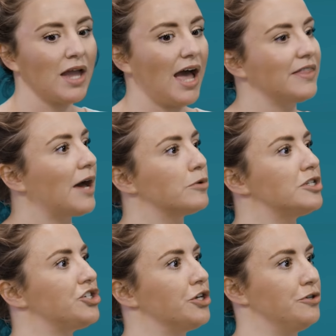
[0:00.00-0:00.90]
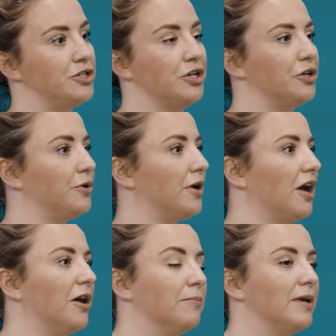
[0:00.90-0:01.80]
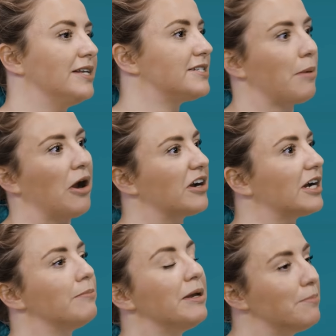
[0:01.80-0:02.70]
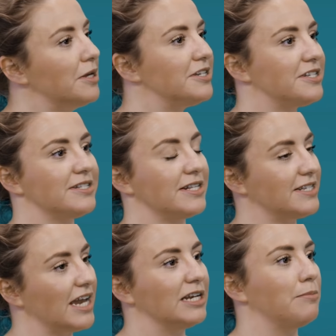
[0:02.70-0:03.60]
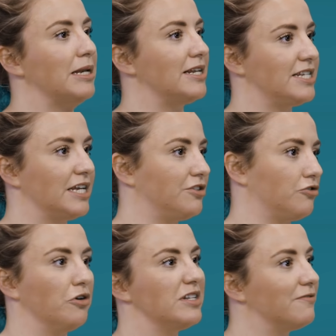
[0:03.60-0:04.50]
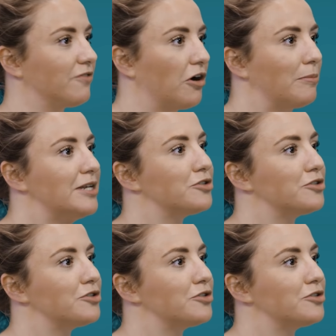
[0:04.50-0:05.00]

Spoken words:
And that was due to its apparent commitment to sustainability through its environmental